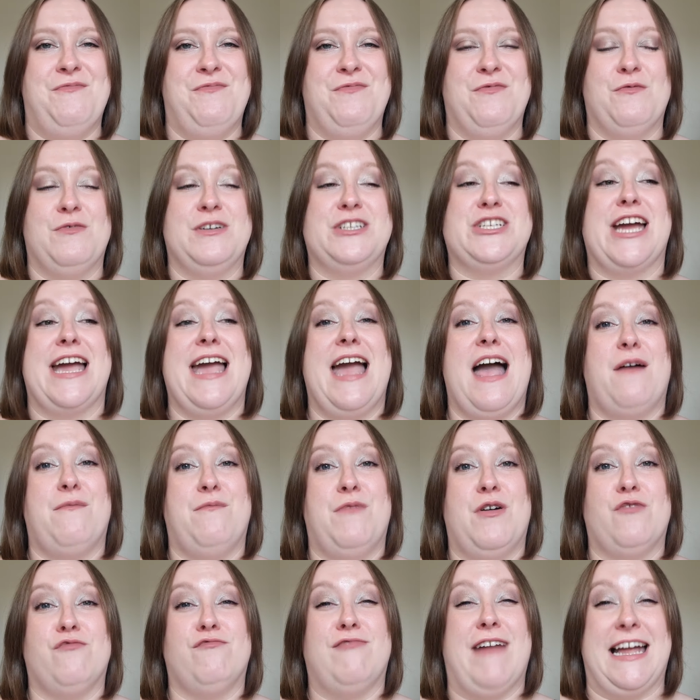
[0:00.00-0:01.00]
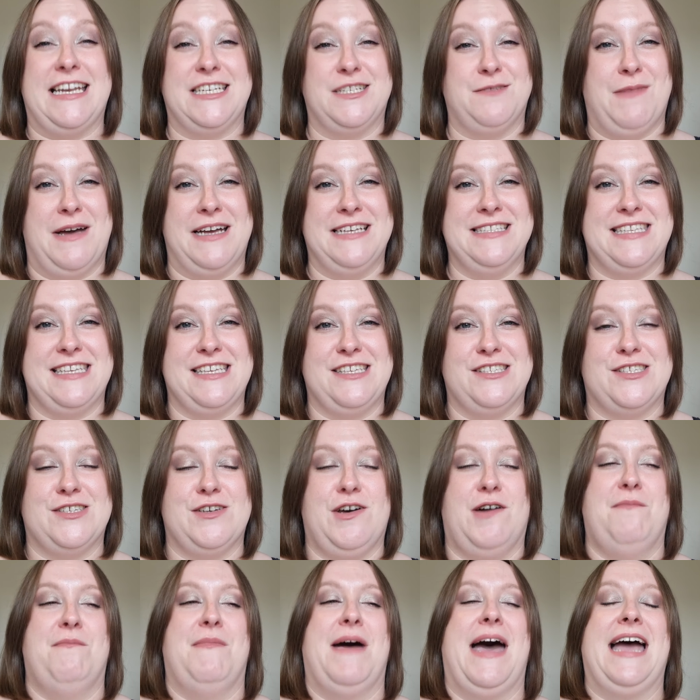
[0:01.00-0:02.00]
which I am randomizing
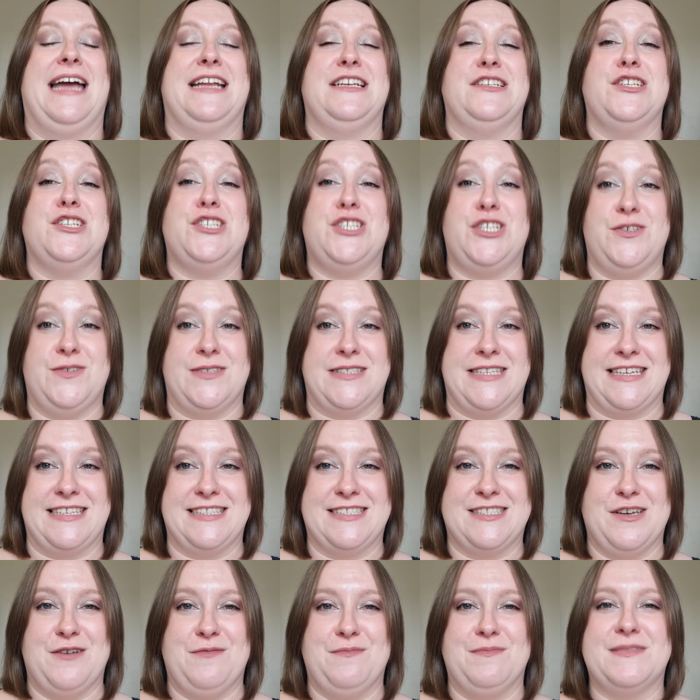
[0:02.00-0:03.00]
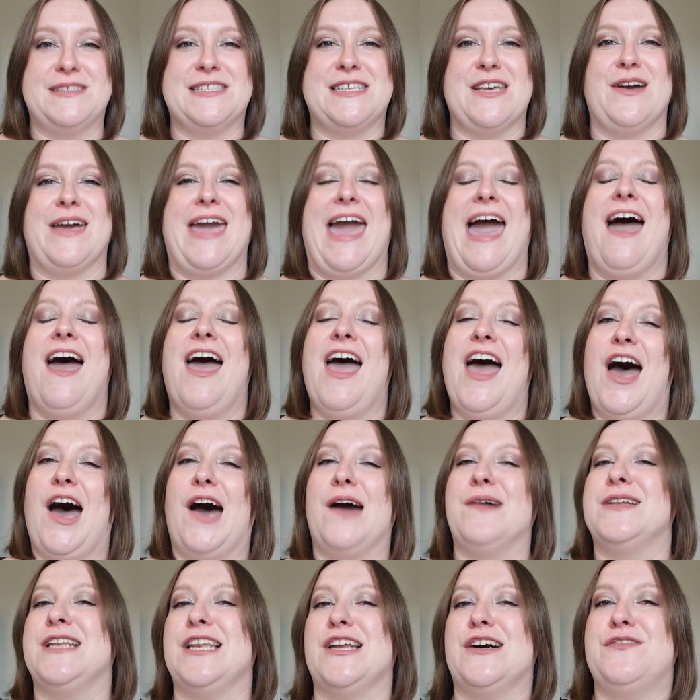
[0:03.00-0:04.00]
some and choosing some. So yeah, I
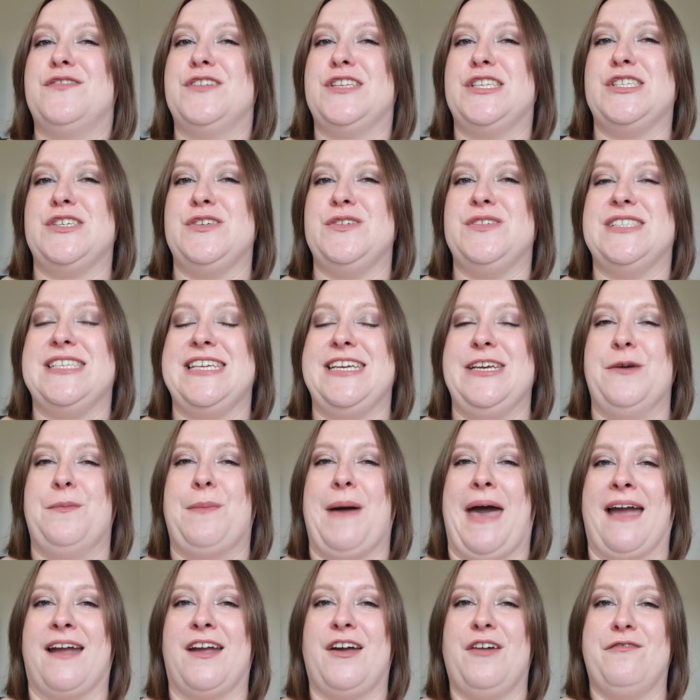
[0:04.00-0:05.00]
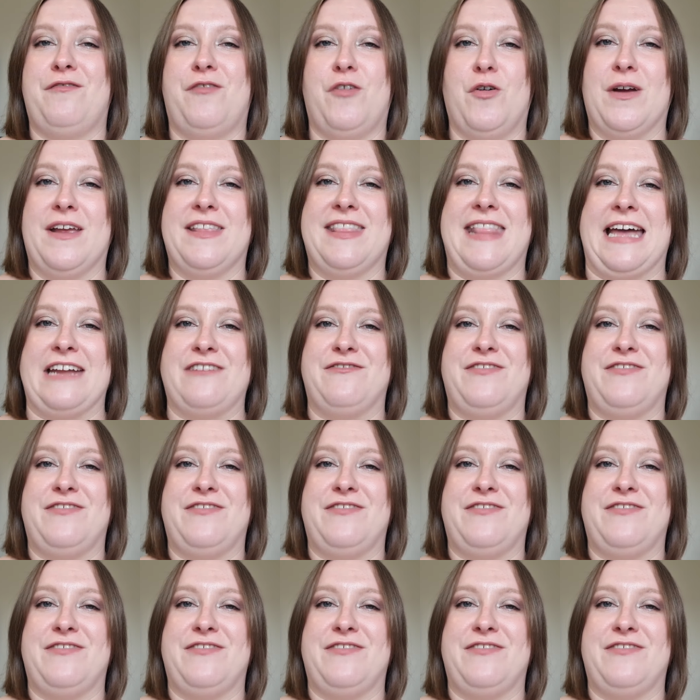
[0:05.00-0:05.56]
would love to see you back for that